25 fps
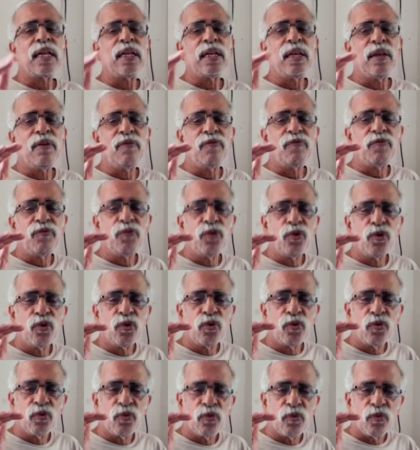that if
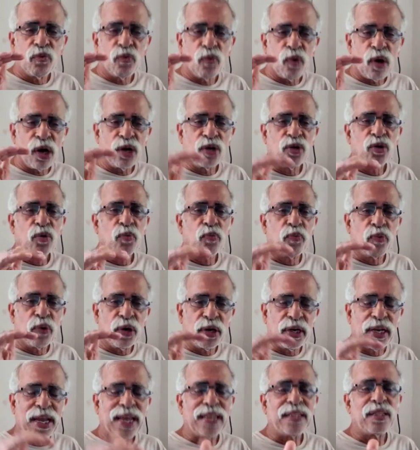you want to
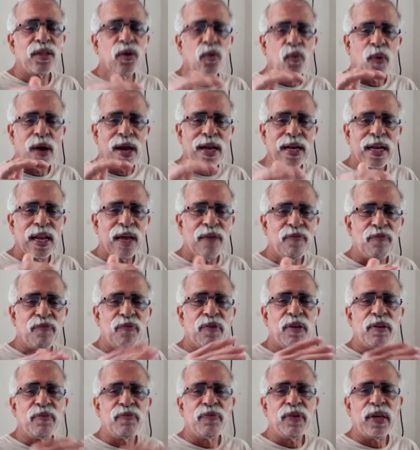protect the
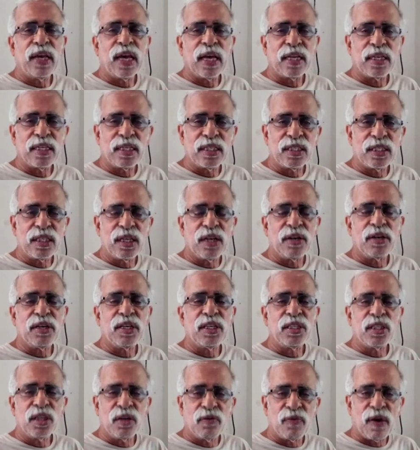wildlife, which we are, this is
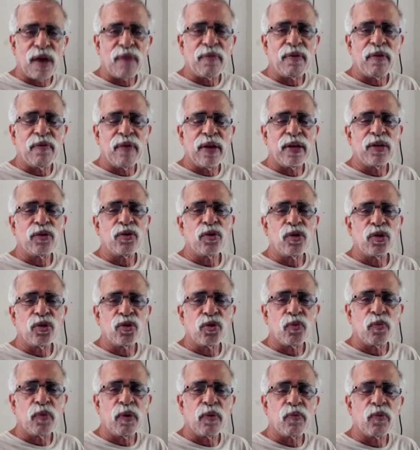the reason why we went to
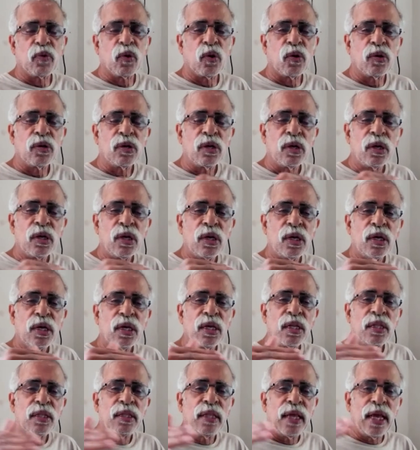the Supreme Court,
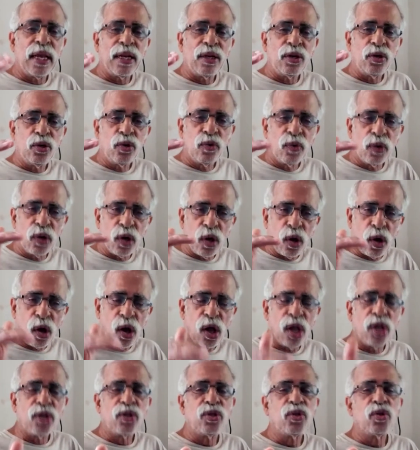then you will
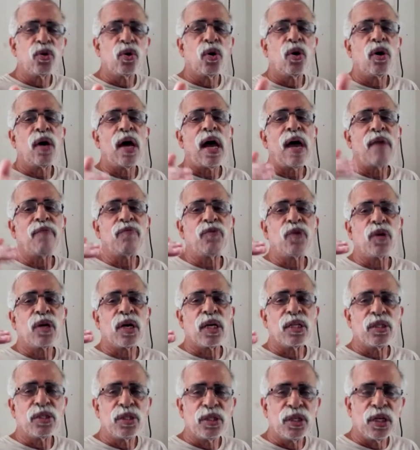also have
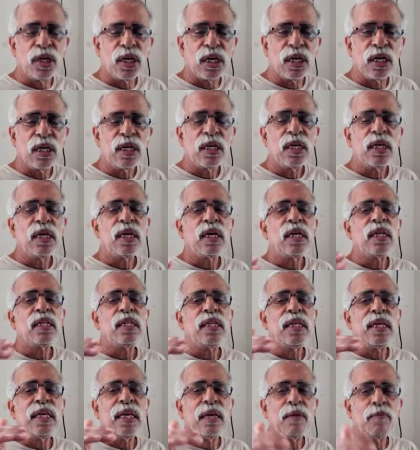to consider
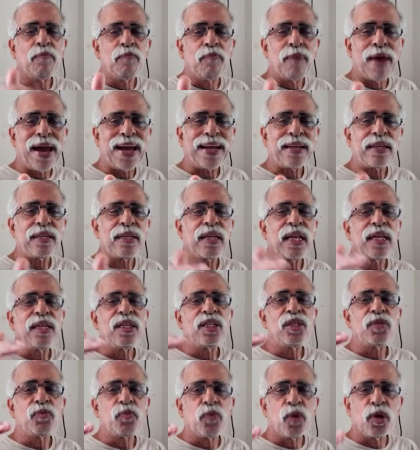the impact
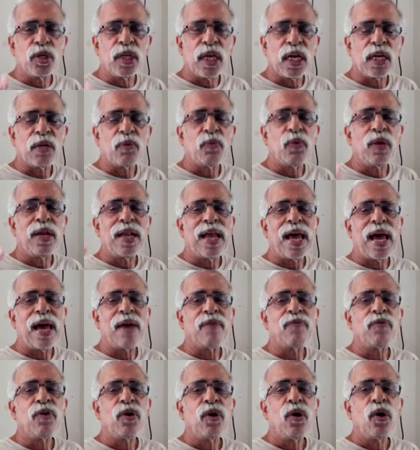that this project will
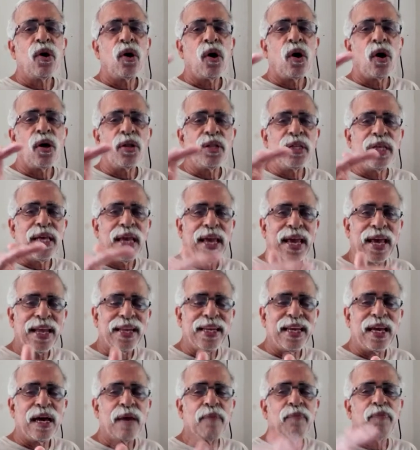have on the
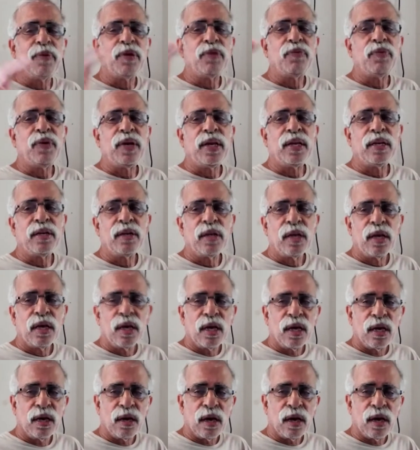area between